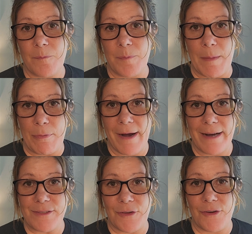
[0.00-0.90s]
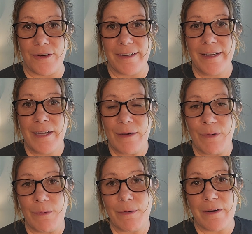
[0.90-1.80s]
be practical,
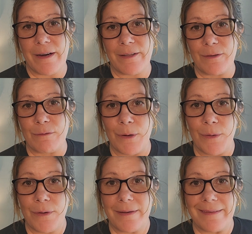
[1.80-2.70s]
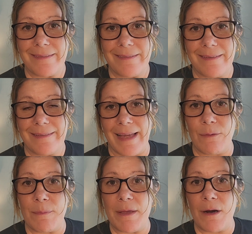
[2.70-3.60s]
when we were on the road, that
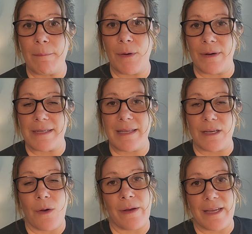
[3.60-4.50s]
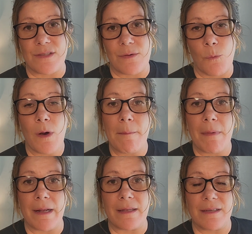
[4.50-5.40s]
would be our bonus. Like, okay, so 1
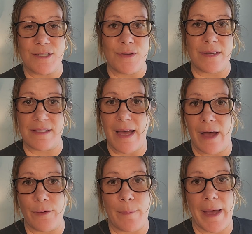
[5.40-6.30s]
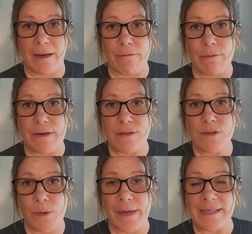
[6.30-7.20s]
month, because you can toggle back and forth
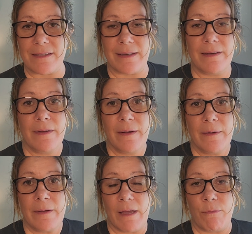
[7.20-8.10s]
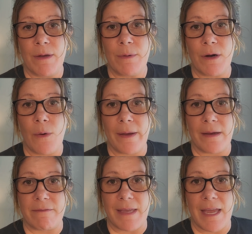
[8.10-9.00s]
so easily. If we were going
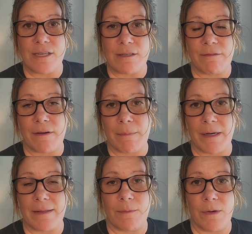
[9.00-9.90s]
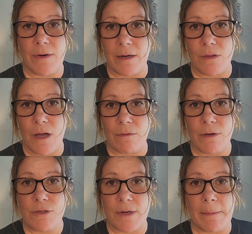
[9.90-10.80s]
on vacation for a month and we were on a long
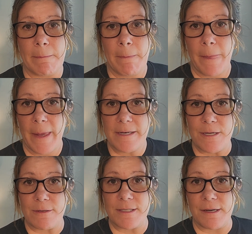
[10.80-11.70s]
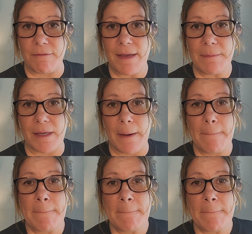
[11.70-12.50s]
road trip to go see our family,